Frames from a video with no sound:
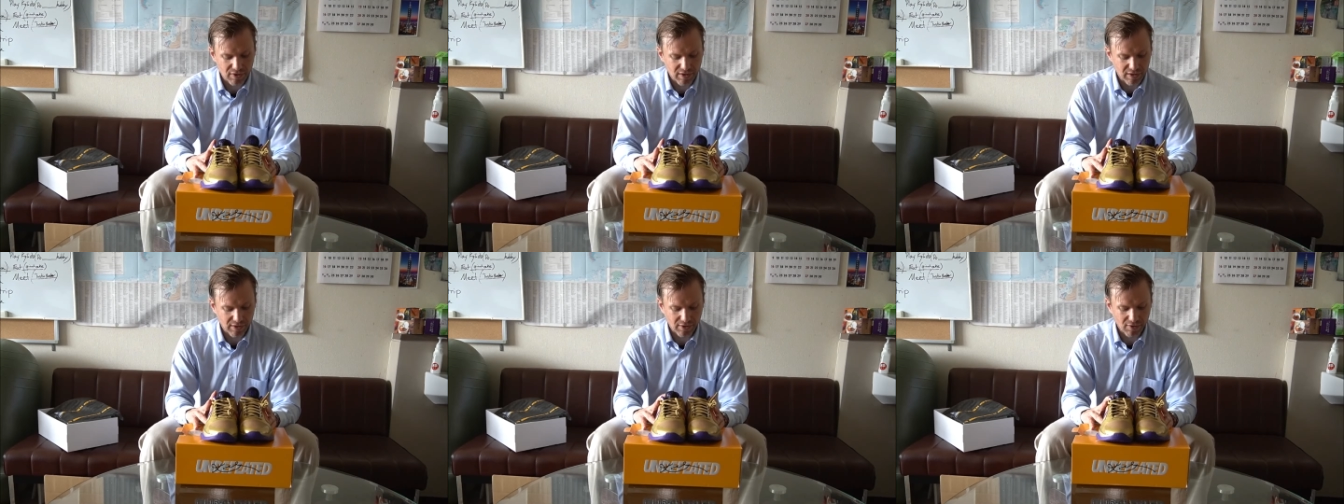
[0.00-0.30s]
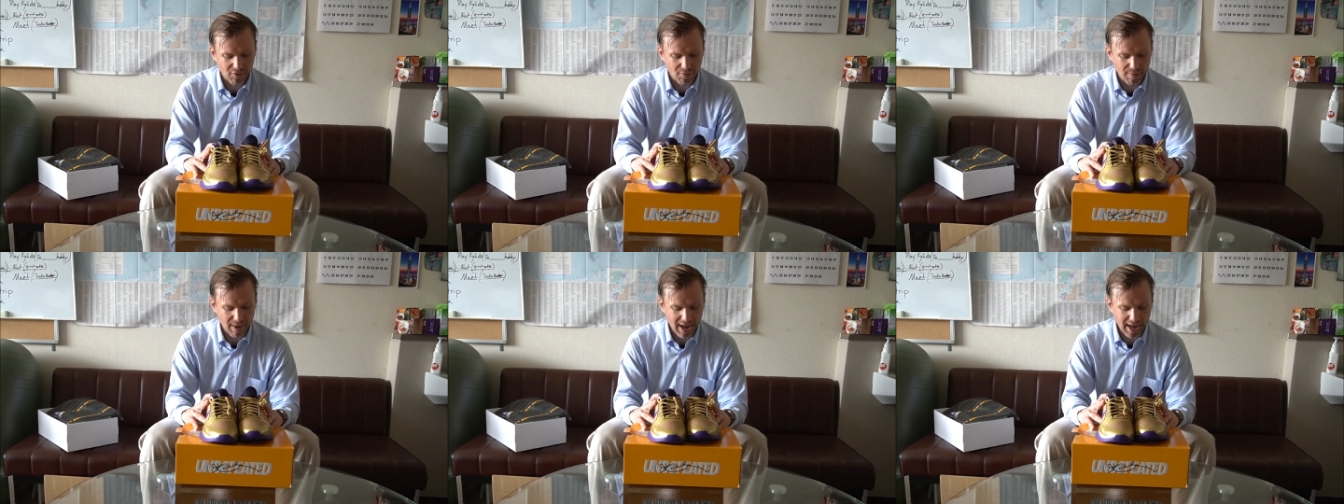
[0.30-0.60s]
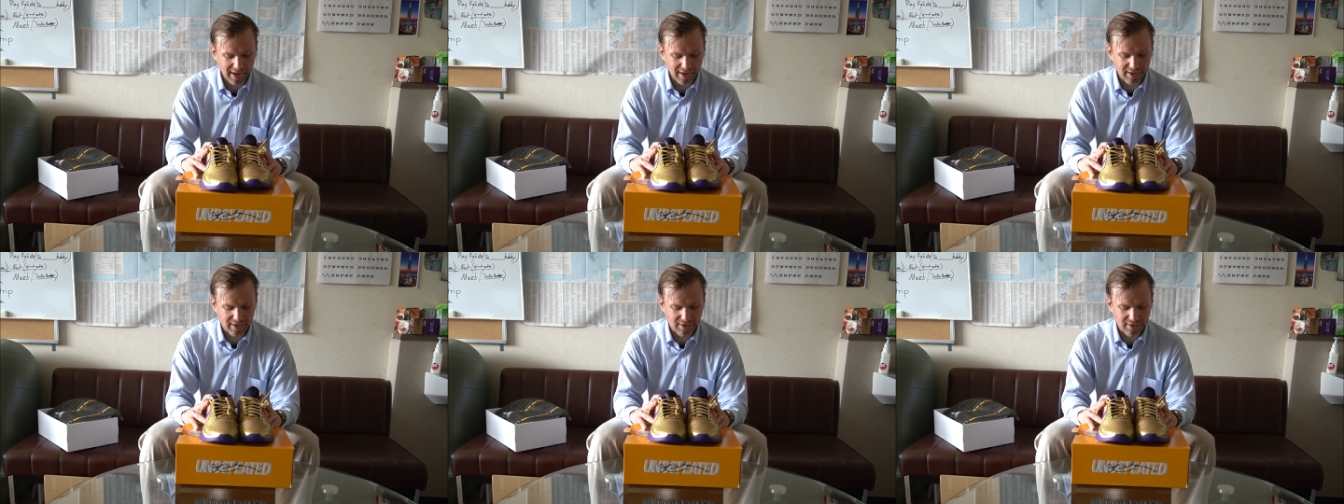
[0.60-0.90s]
and go
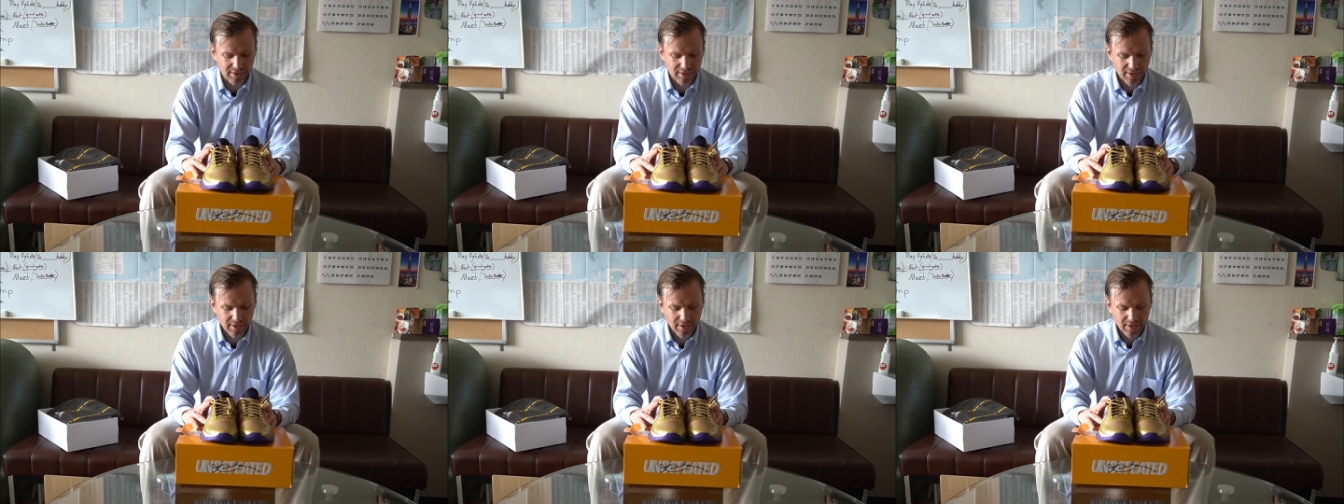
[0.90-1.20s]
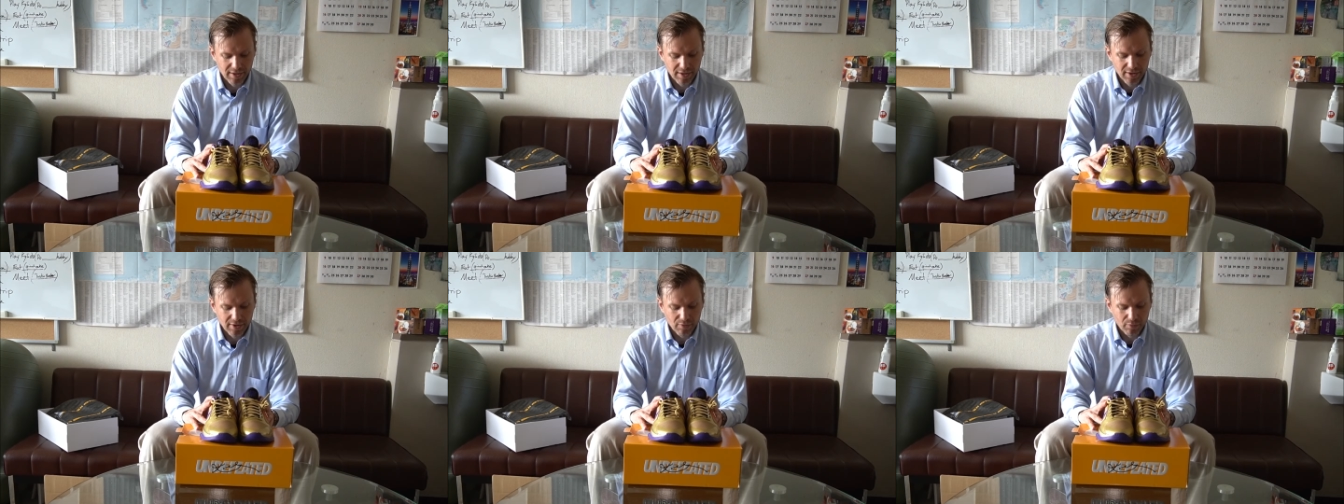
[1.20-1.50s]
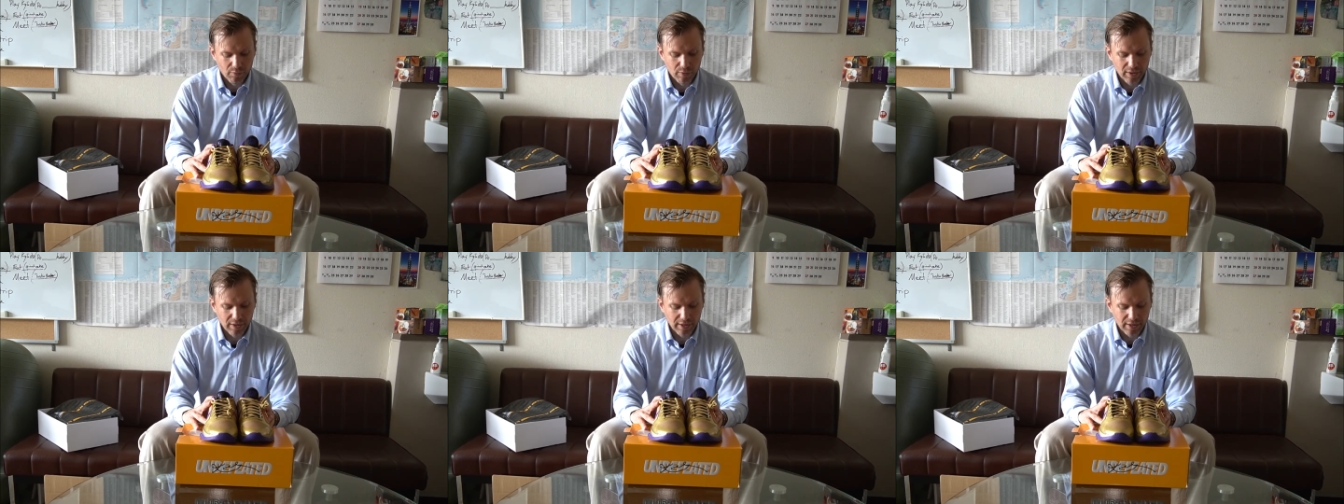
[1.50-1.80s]
back and
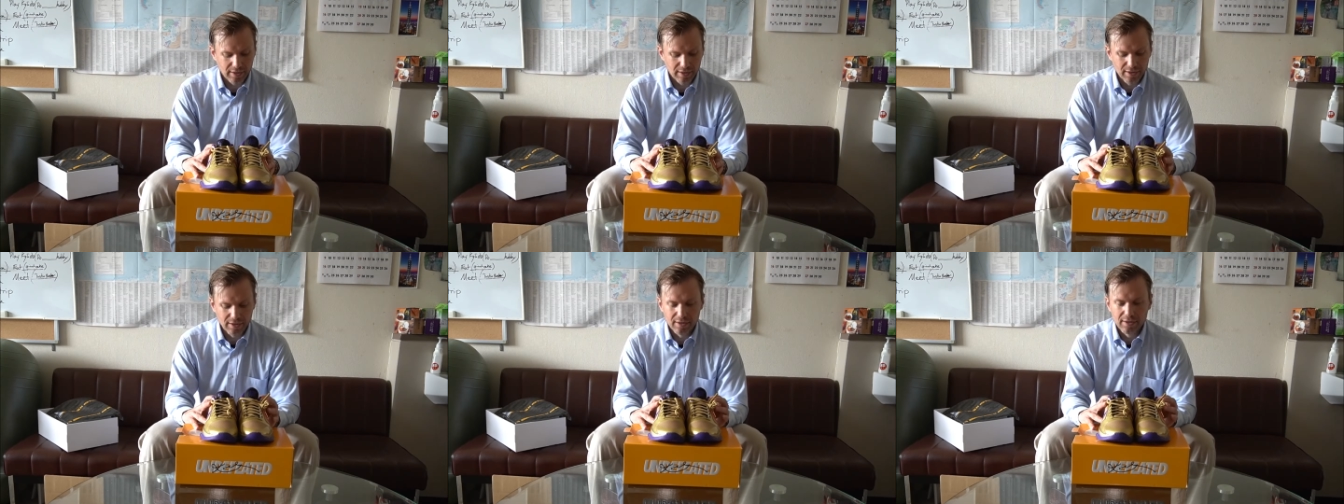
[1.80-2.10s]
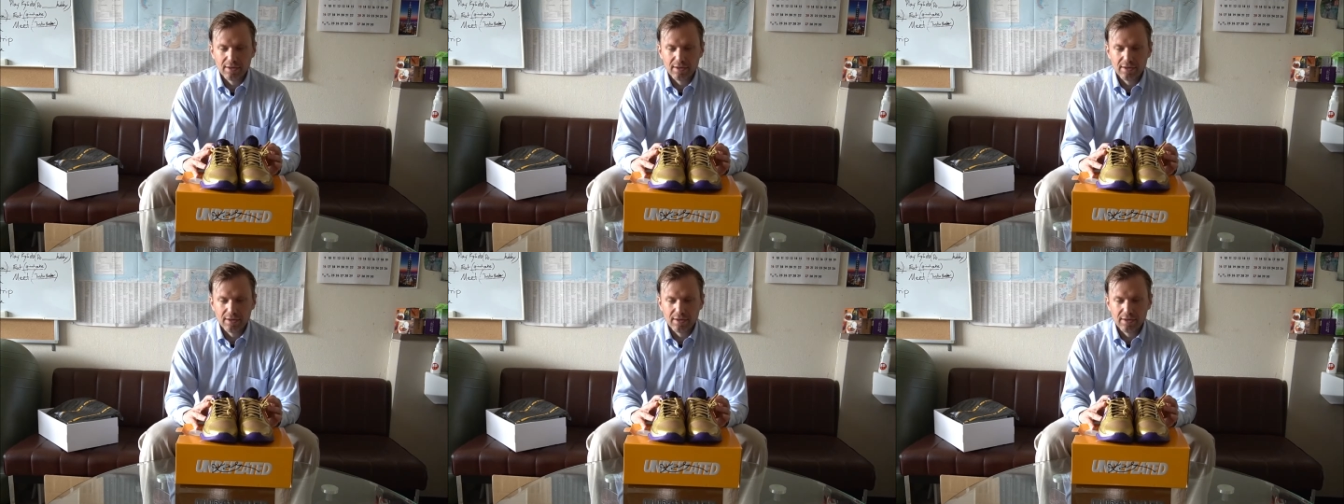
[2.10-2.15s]
really